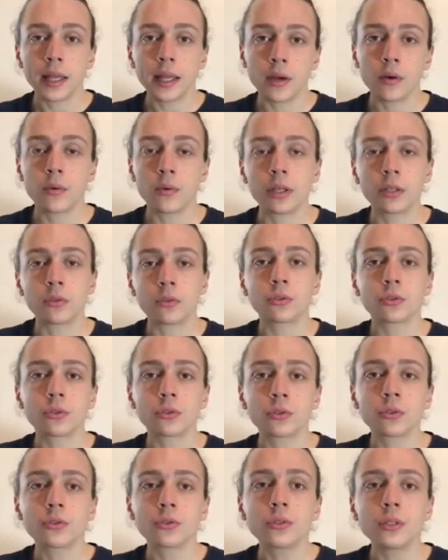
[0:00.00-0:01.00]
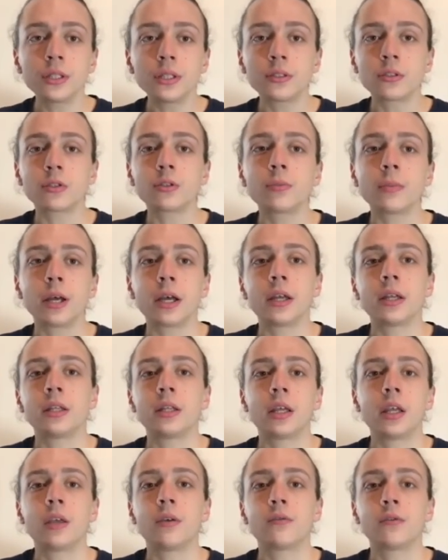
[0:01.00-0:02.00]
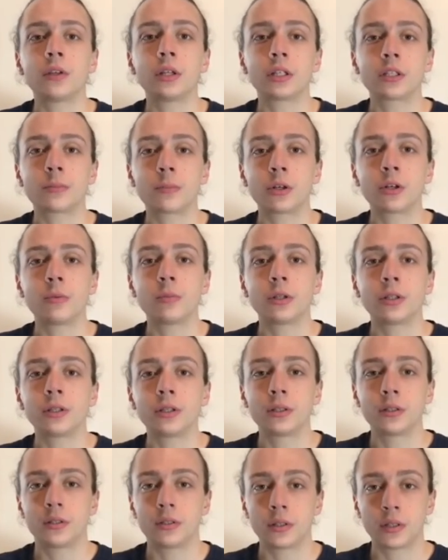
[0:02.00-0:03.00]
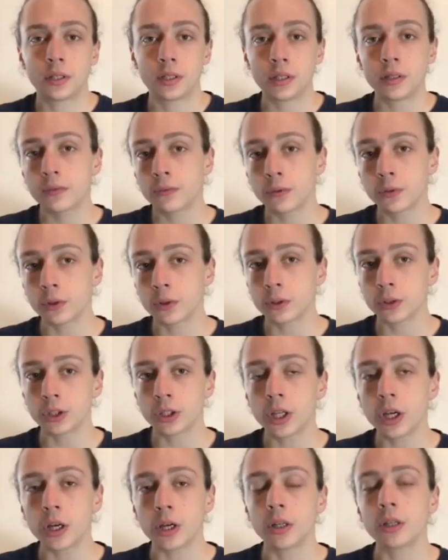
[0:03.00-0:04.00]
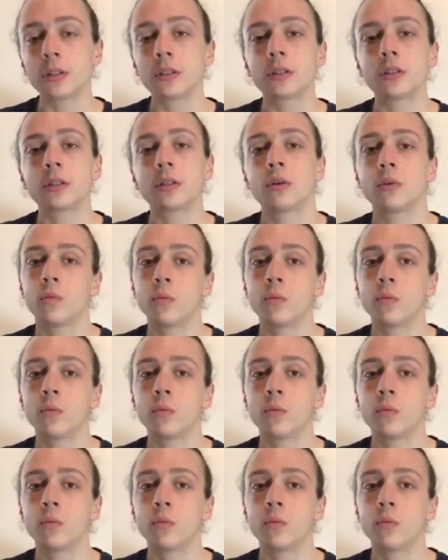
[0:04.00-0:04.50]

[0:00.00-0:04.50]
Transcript: Now, in order to determine if an experiment is successful or not,